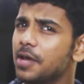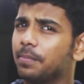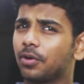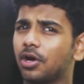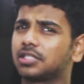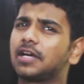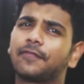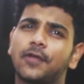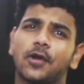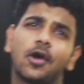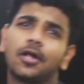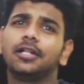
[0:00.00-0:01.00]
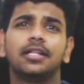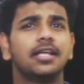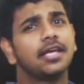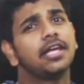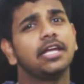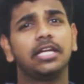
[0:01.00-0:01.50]
because after all,
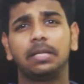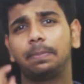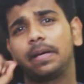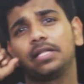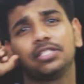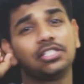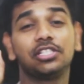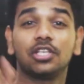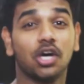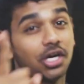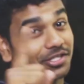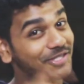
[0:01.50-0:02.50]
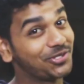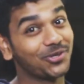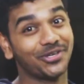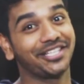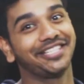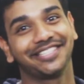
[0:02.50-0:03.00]
it depends on the
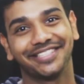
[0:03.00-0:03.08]
story.